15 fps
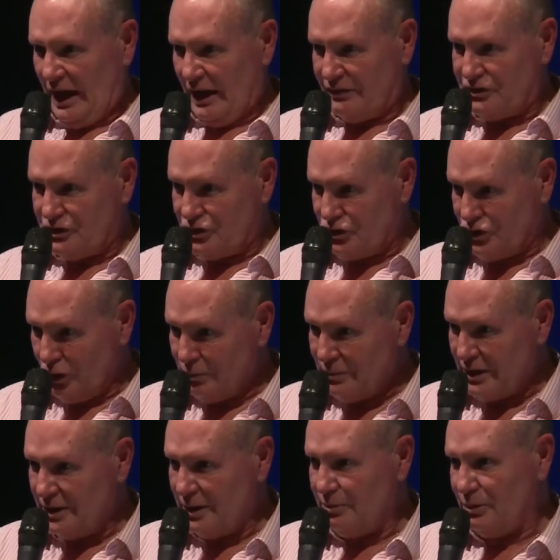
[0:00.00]
I've
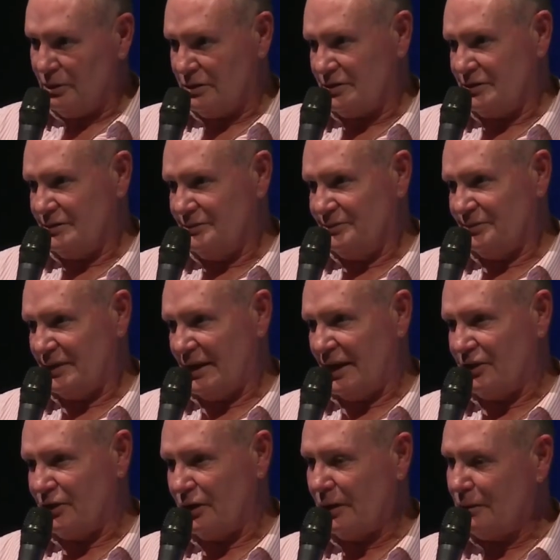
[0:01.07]
jumped in the bus.
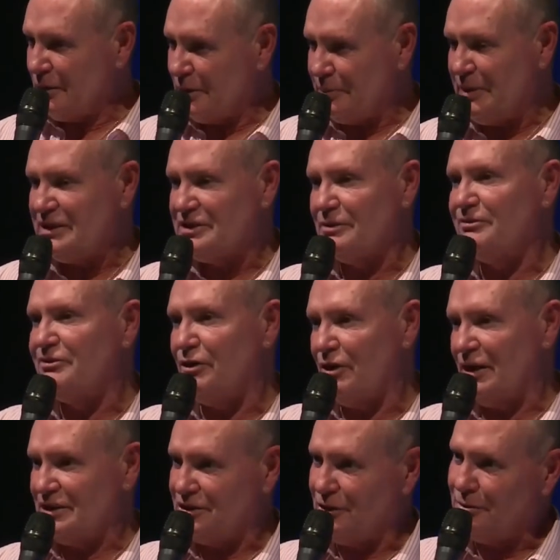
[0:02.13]
I thought, I'm going to piece some
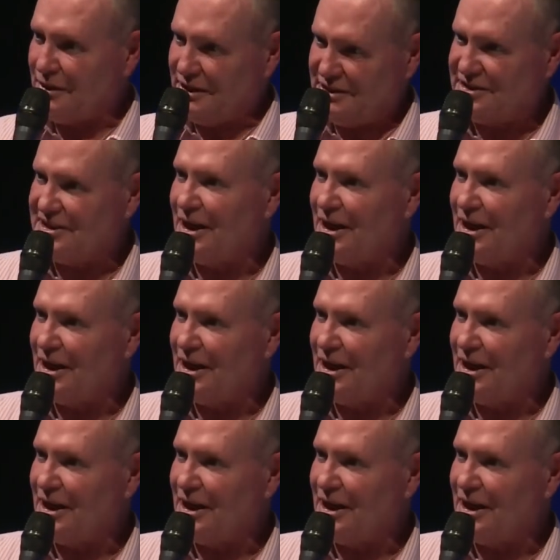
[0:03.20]
fuckers up in